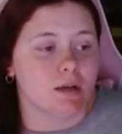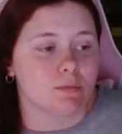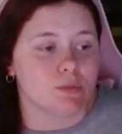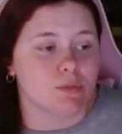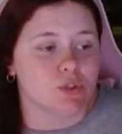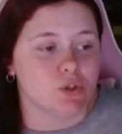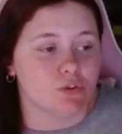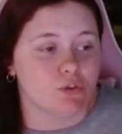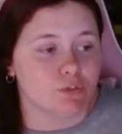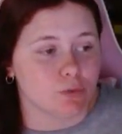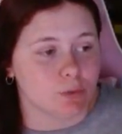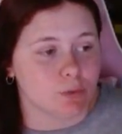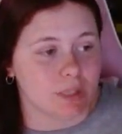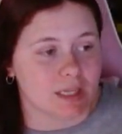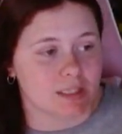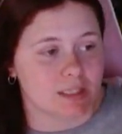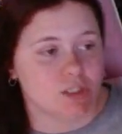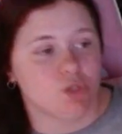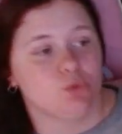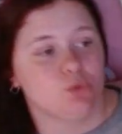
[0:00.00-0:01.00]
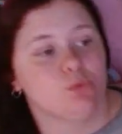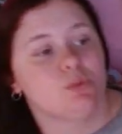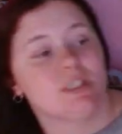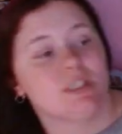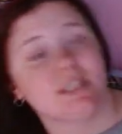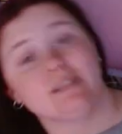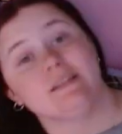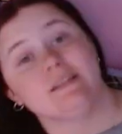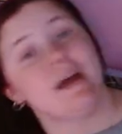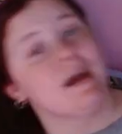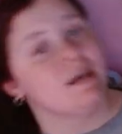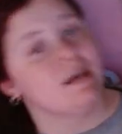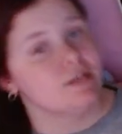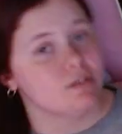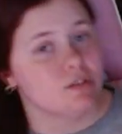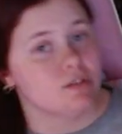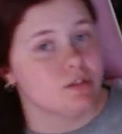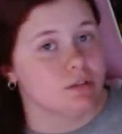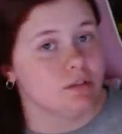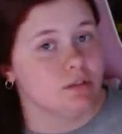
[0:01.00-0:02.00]
So if you would like to see
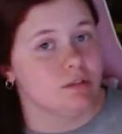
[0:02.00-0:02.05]
that